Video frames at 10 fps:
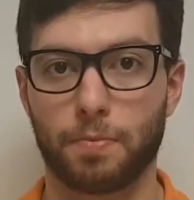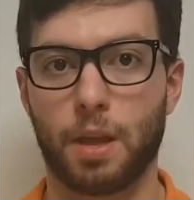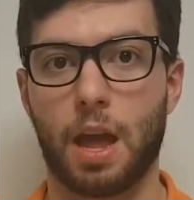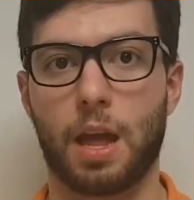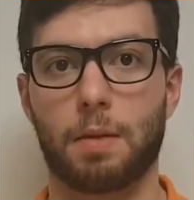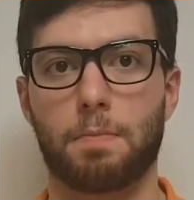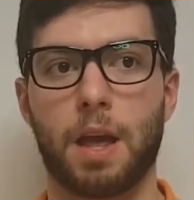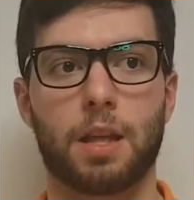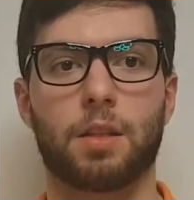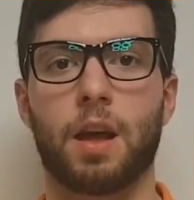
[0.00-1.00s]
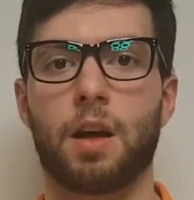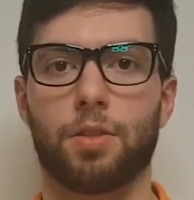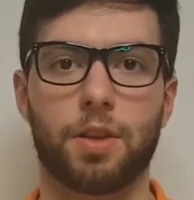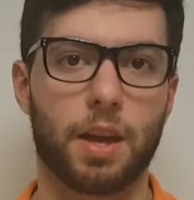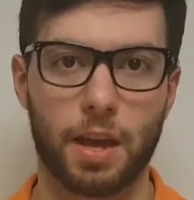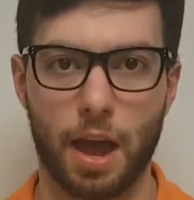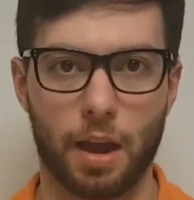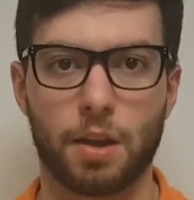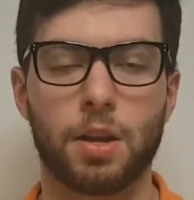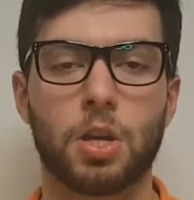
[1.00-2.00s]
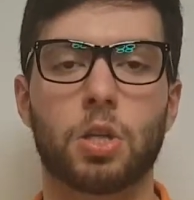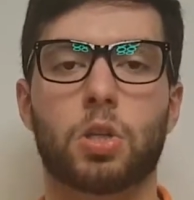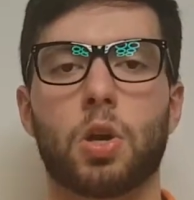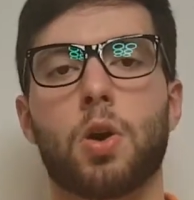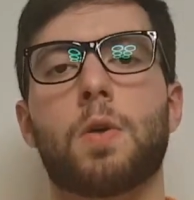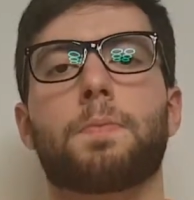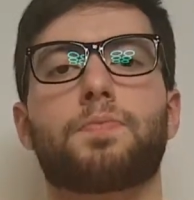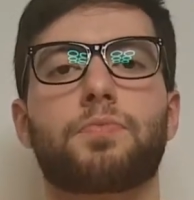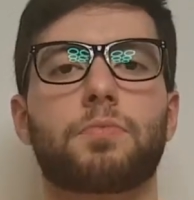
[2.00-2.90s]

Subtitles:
and make it healthy again. So